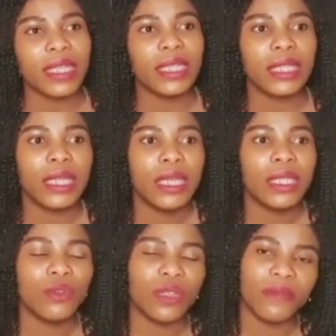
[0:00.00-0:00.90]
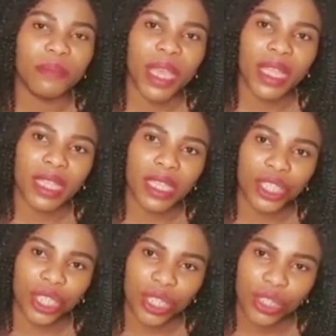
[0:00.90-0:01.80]
that they will give me an
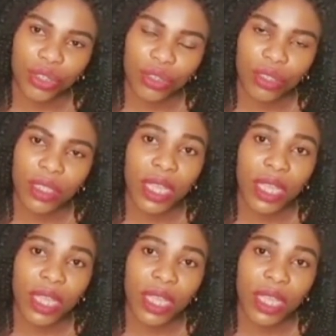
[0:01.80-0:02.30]
injection.